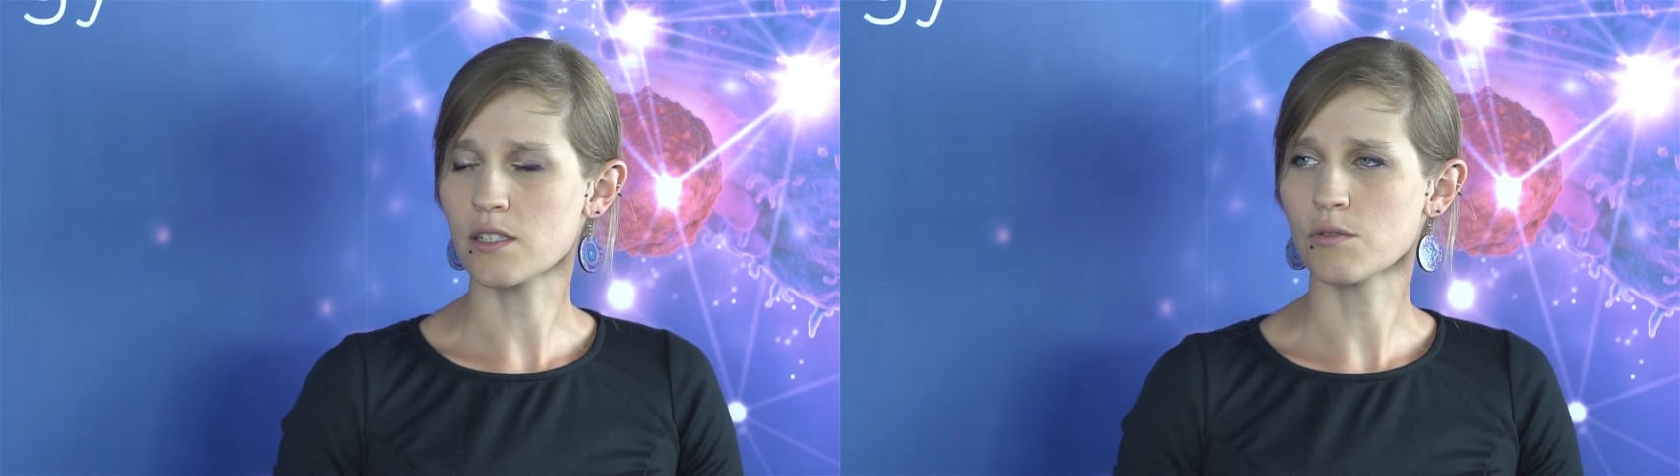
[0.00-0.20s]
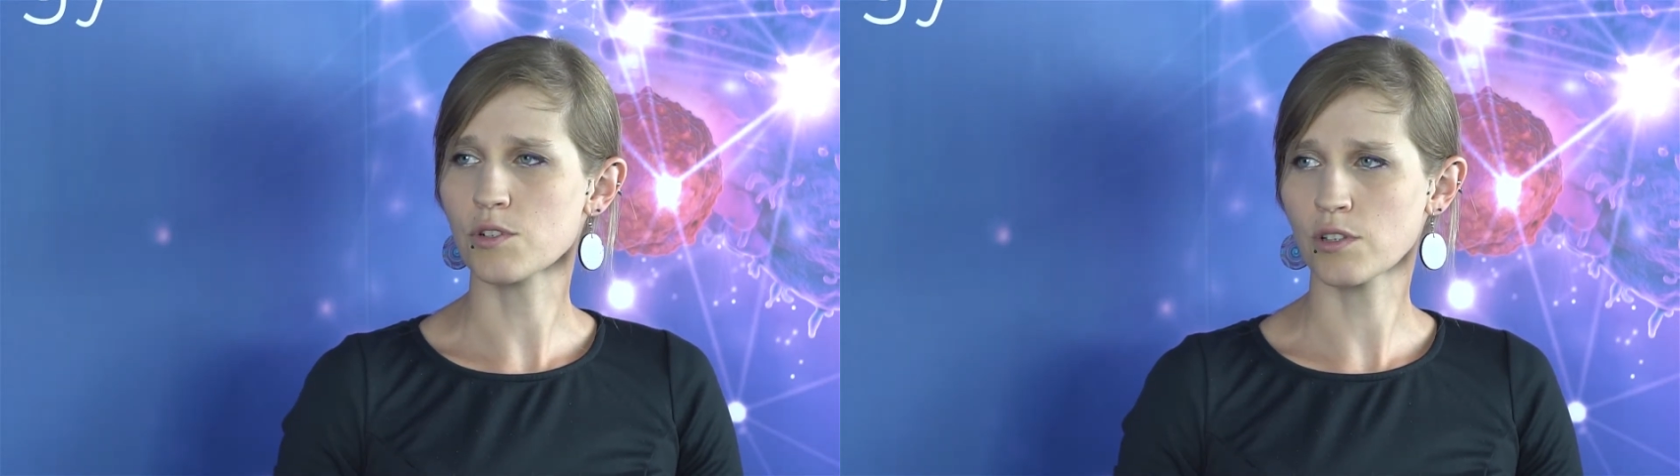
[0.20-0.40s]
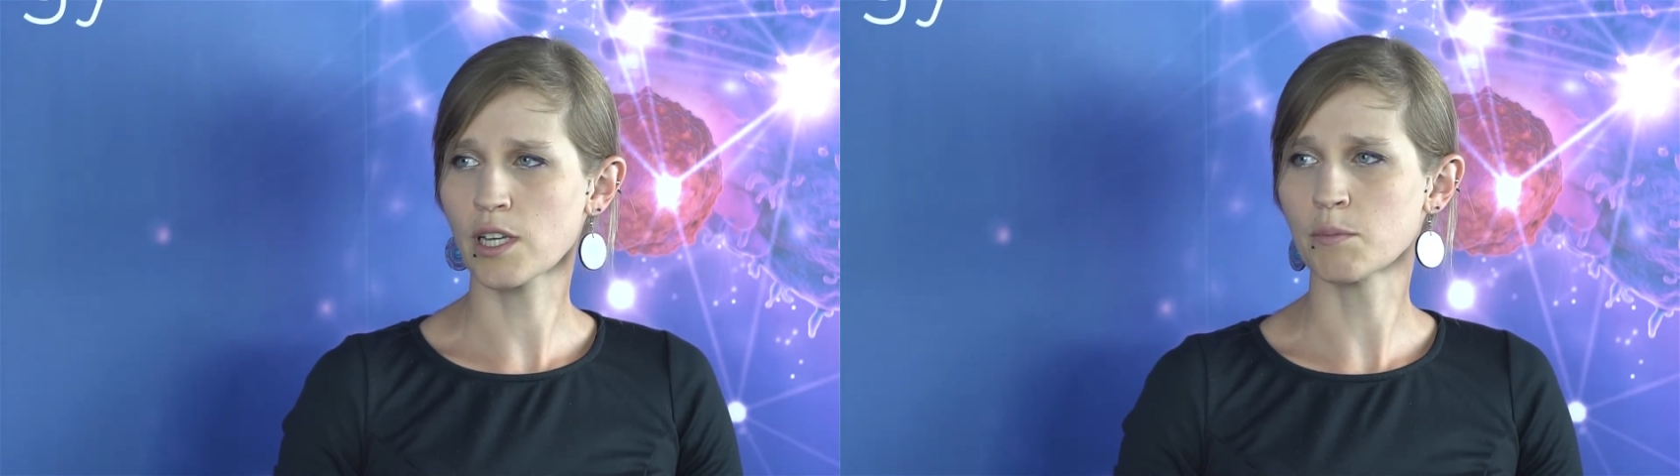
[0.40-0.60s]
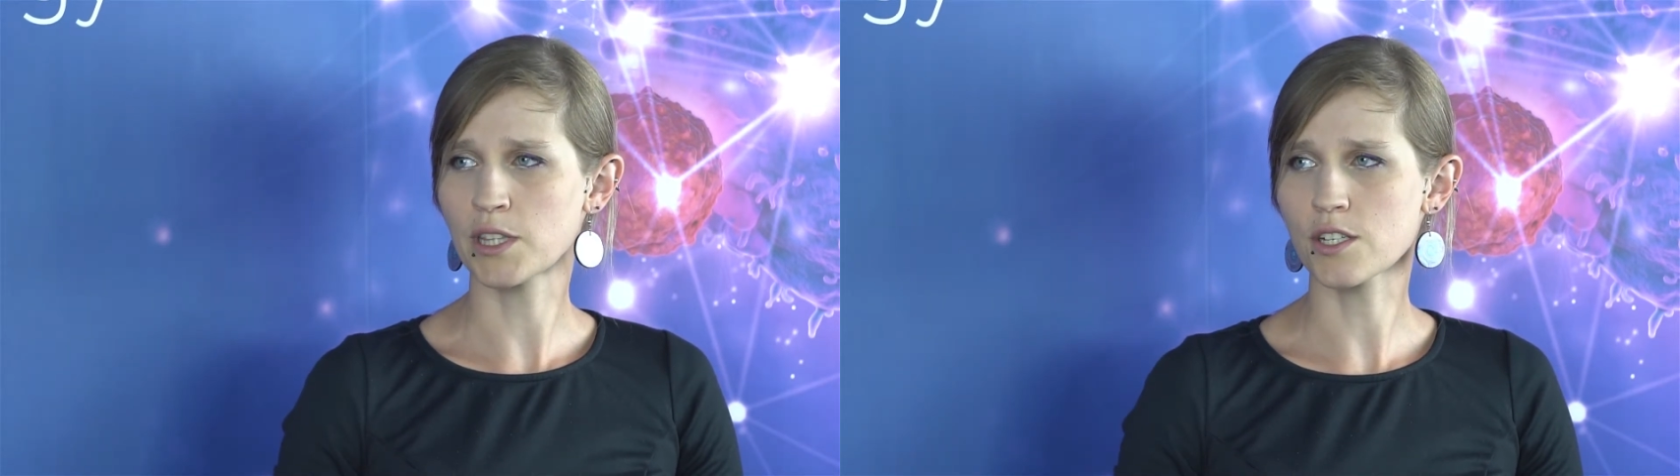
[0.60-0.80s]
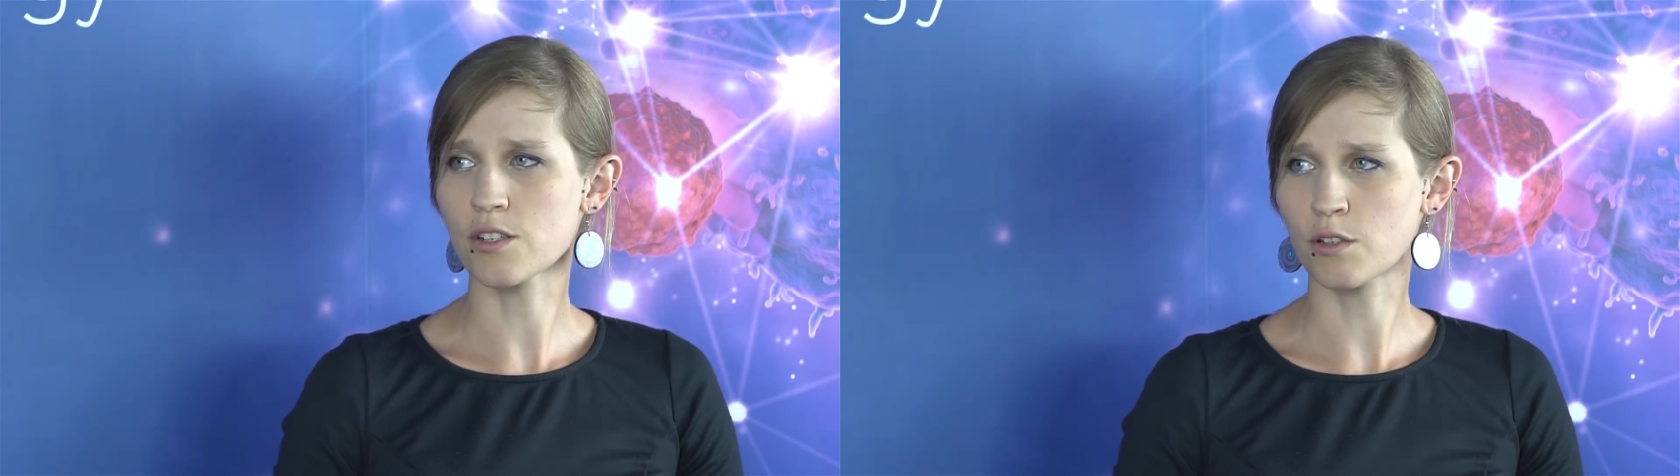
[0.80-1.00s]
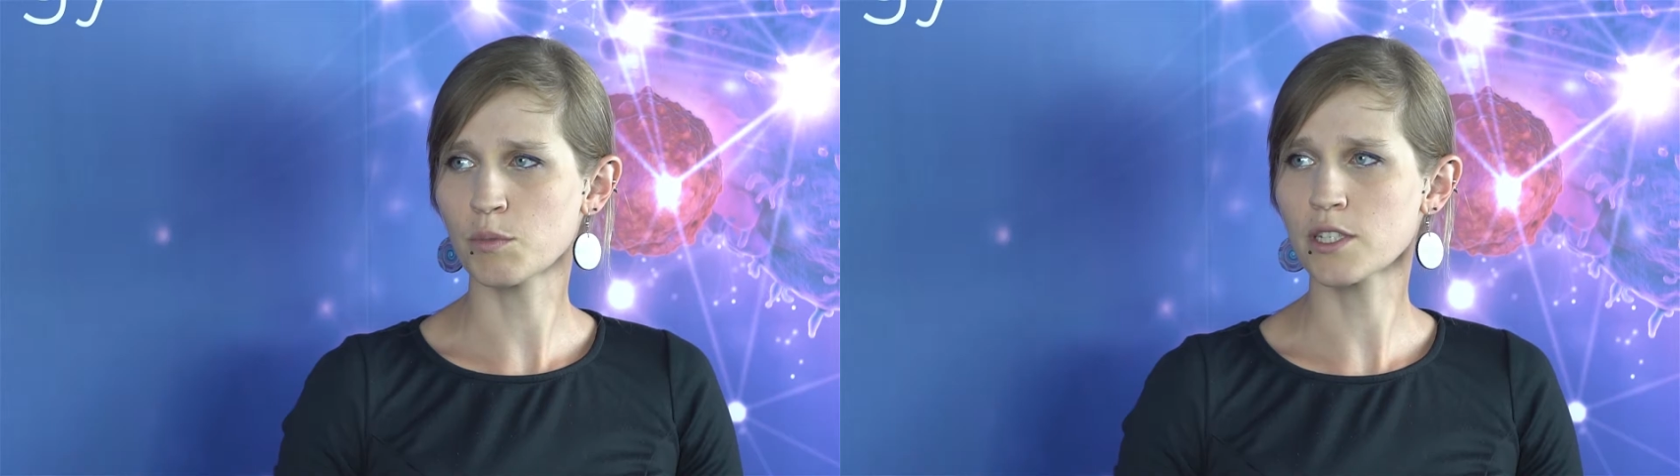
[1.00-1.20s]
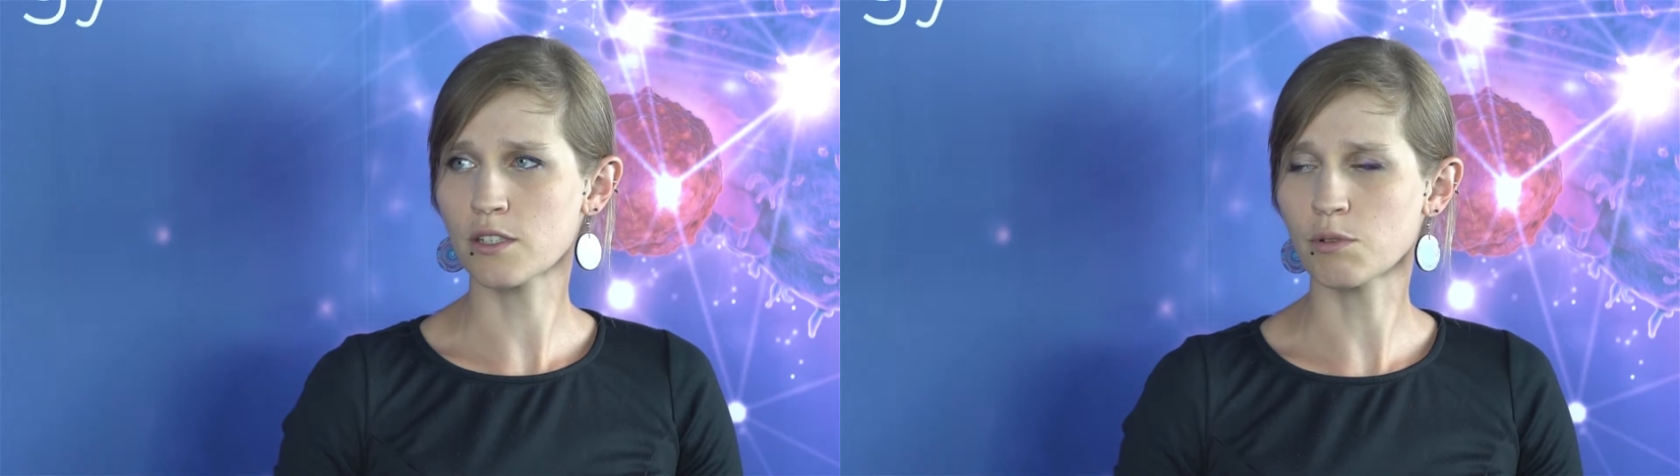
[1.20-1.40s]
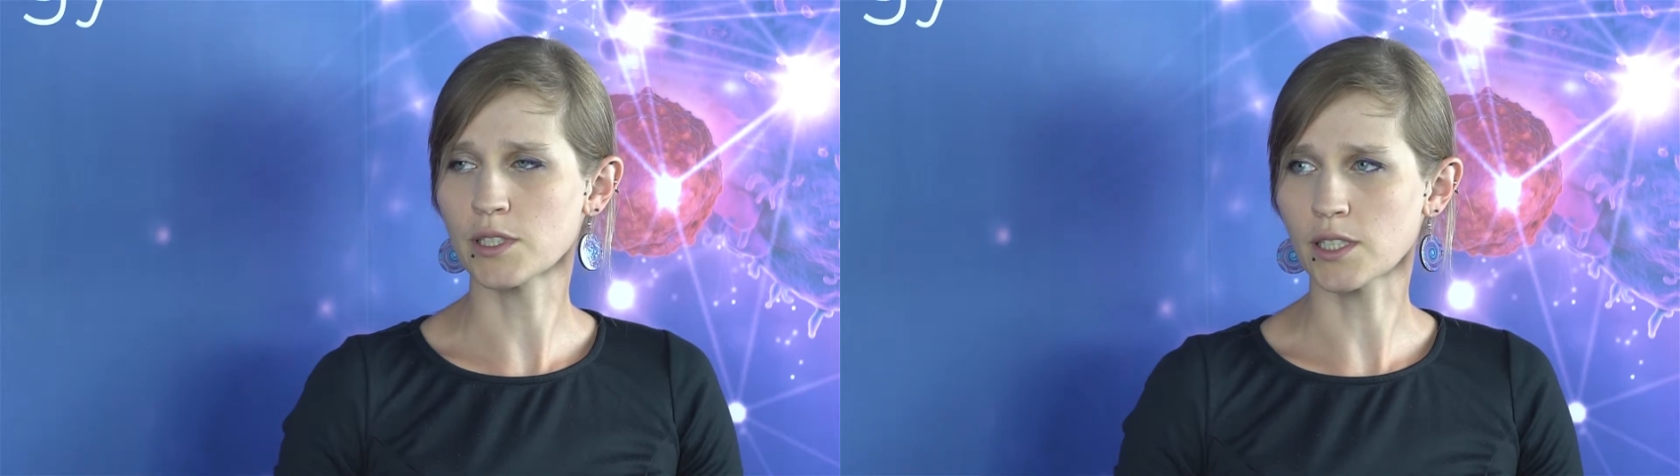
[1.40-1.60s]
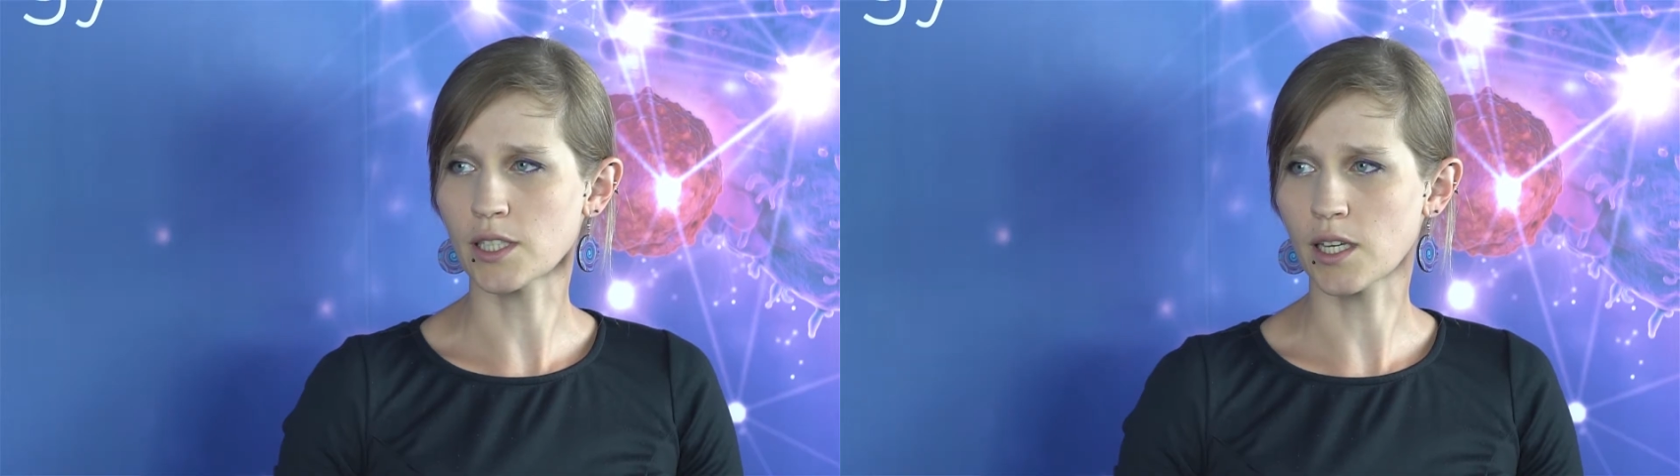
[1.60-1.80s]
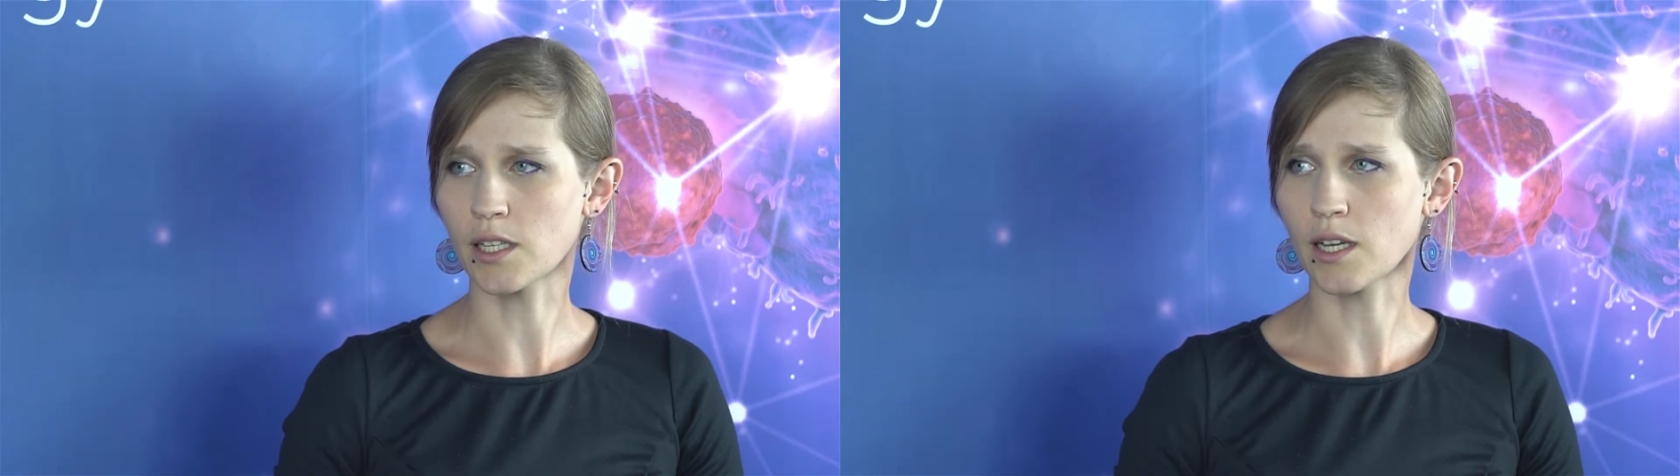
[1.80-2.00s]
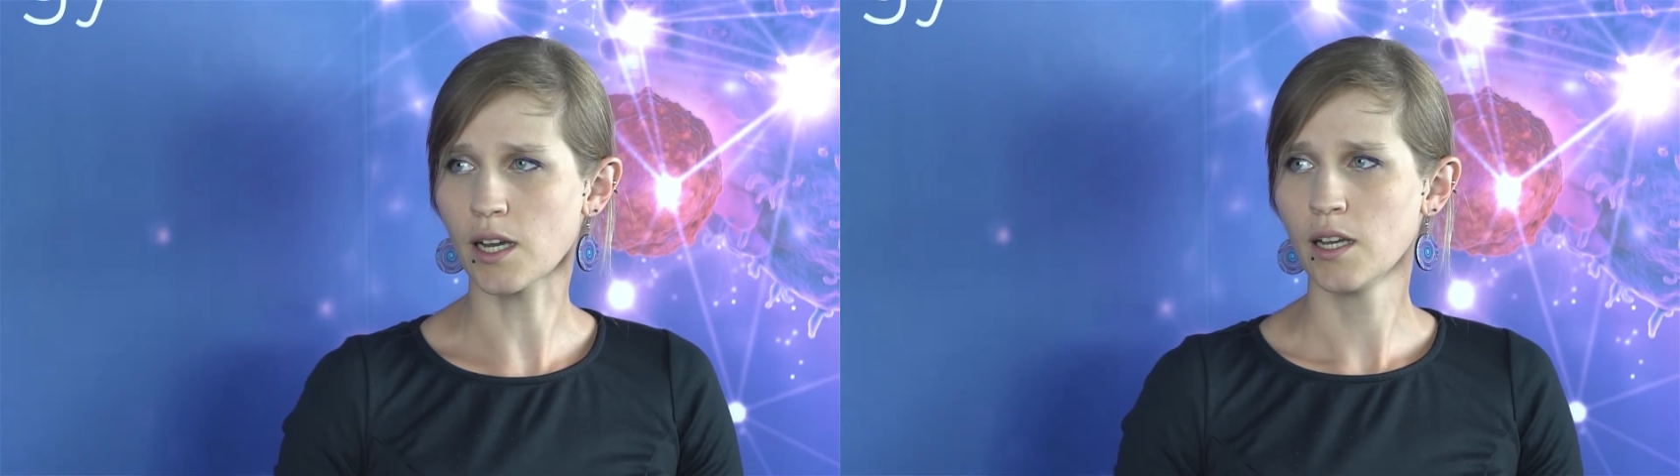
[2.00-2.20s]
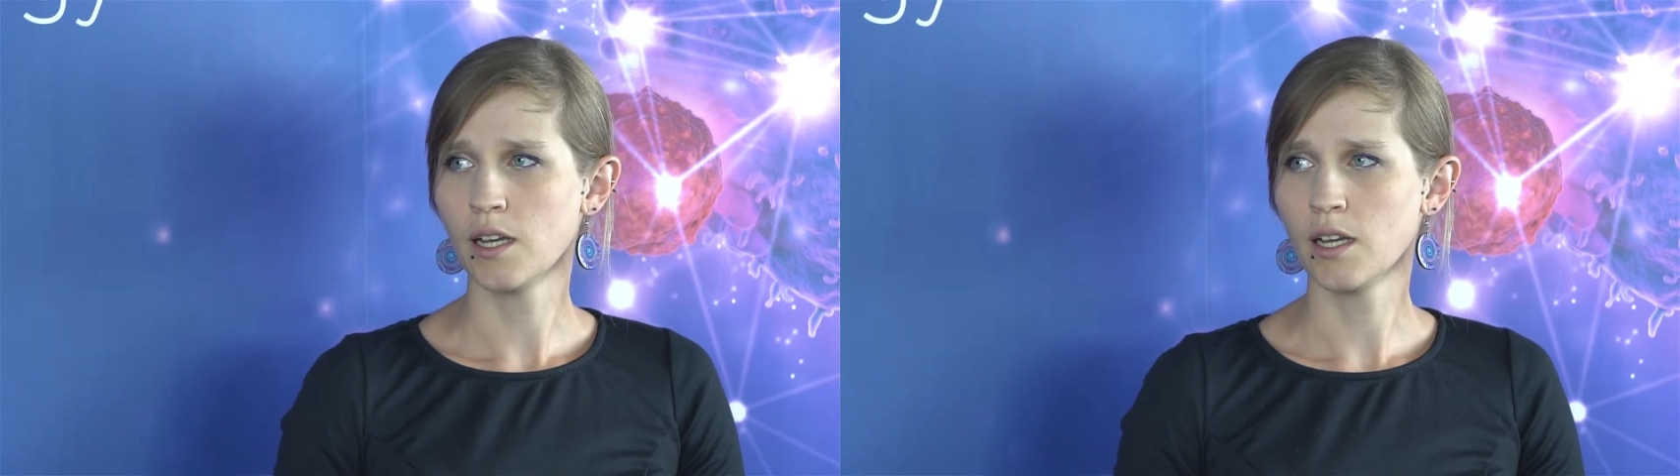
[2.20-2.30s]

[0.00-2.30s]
so shotgun metagenomic sequencing data.